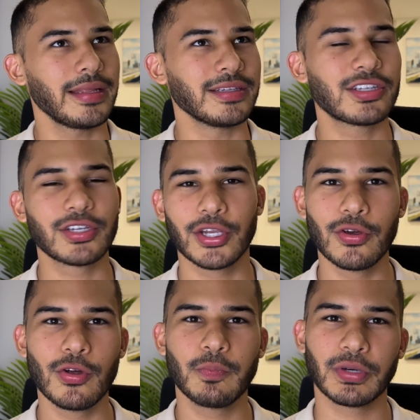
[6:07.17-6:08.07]

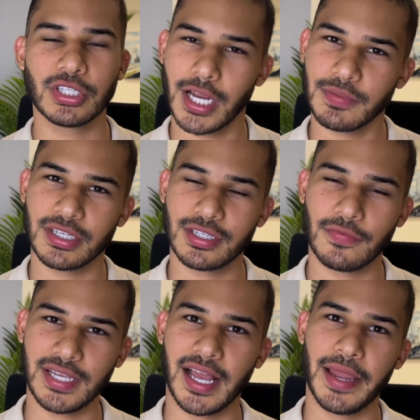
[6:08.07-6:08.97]
skewed perceptions
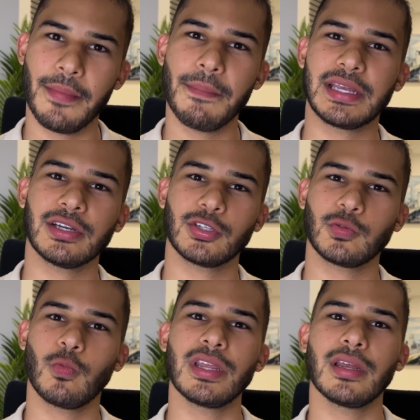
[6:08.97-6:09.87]
of time, because
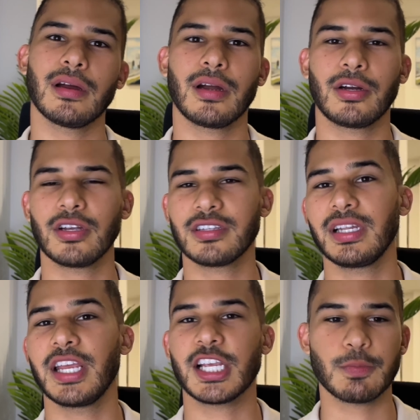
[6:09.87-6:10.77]
we are
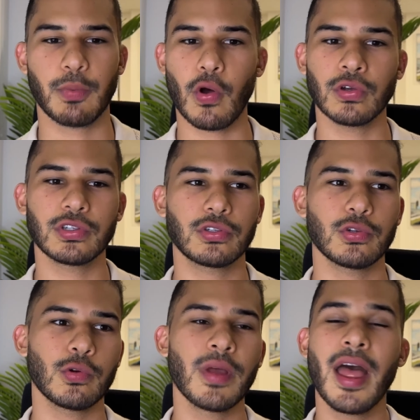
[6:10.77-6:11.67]
constantly exposed
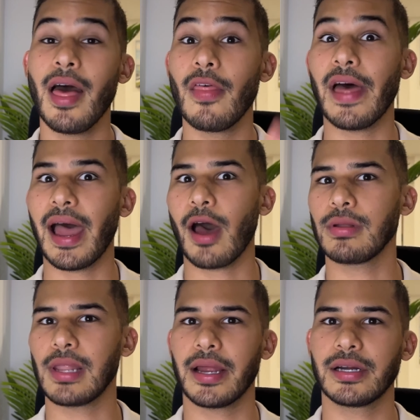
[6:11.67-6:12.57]
to the
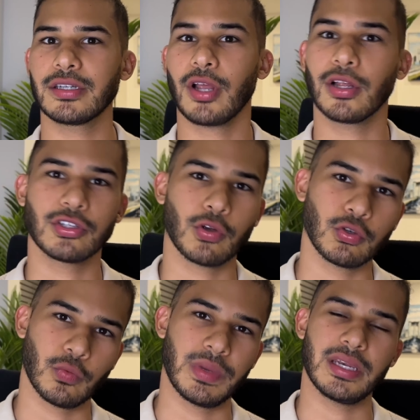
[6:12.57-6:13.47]
outliers on
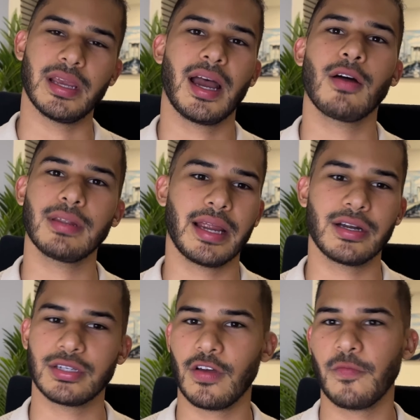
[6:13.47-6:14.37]
social media,
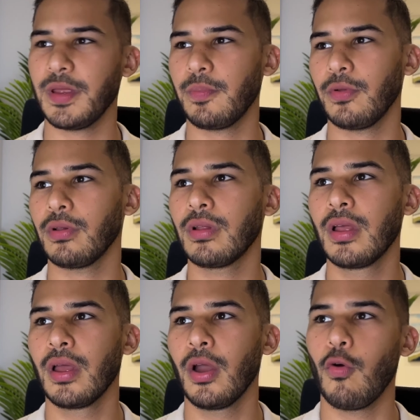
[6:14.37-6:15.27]
outliers of people
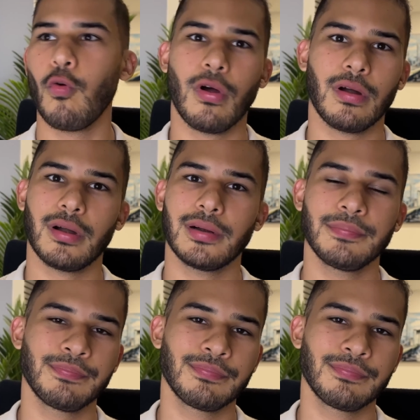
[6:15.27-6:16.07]
who are